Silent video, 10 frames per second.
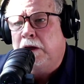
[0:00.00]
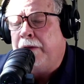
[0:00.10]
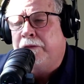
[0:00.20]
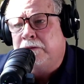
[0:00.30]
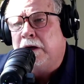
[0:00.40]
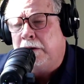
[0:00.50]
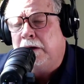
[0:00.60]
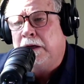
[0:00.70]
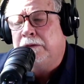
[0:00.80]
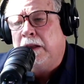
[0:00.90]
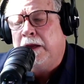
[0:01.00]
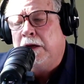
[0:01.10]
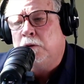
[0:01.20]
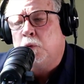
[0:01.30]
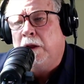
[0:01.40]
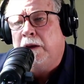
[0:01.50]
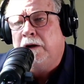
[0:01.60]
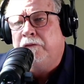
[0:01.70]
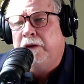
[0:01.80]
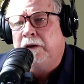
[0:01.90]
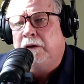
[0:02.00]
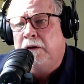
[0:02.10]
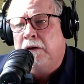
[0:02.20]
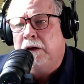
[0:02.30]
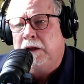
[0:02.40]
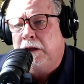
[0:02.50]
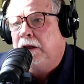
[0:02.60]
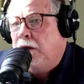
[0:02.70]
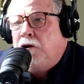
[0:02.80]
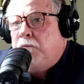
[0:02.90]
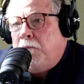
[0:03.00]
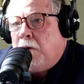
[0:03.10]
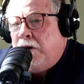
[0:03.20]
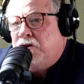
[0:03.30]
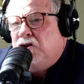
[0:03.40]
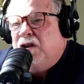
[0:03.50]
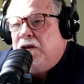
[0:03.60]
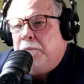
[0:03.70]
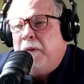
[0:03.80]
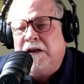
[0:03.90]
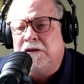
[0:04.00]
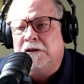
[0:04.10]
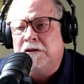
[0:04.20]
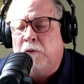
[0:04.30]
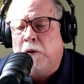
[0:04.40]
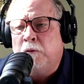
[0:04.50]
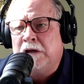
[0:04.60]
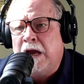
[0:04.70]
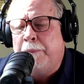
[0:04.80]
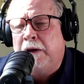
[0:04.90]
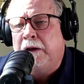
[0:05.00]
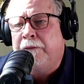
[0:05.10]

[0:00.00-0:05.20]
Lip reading: started to get the language well enough that he understood the basics of what was happening.